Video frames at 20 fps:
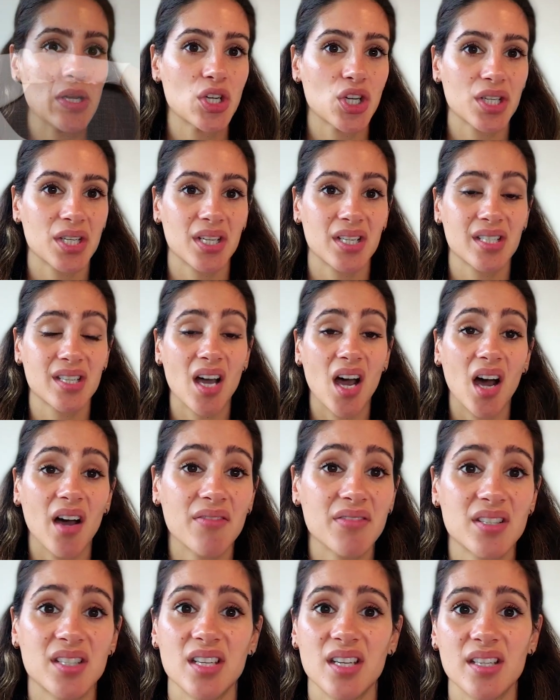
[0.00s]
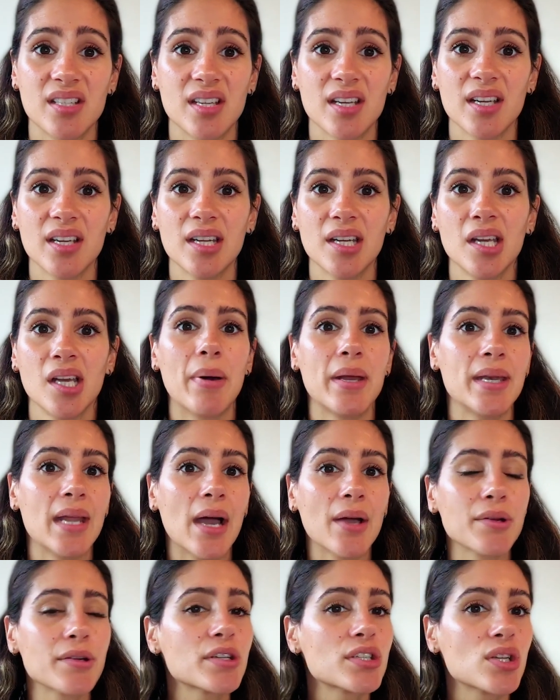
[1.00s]
just a tough season, but
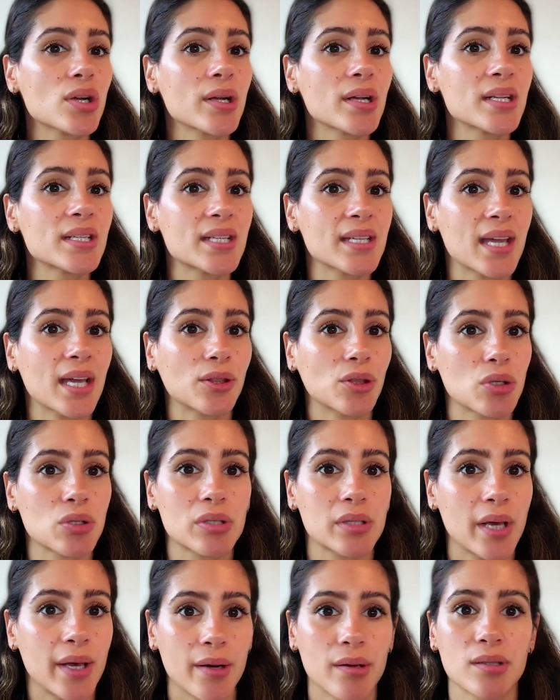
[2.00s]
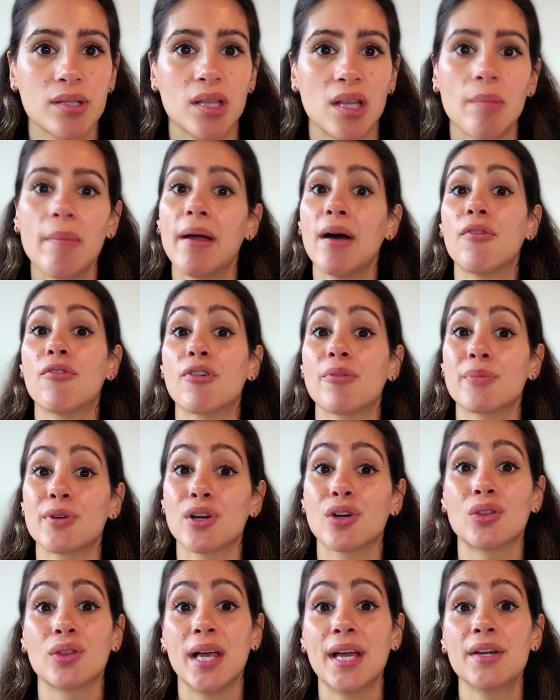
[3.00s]
now you're starting to get those letters in the mail from
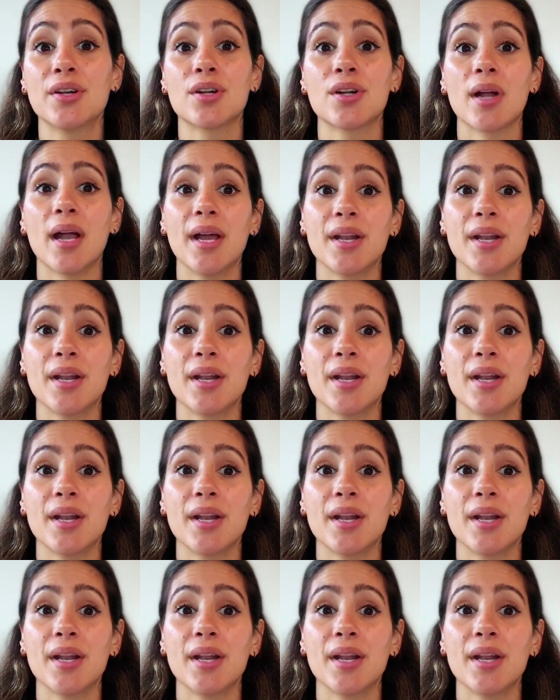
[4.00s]
your lender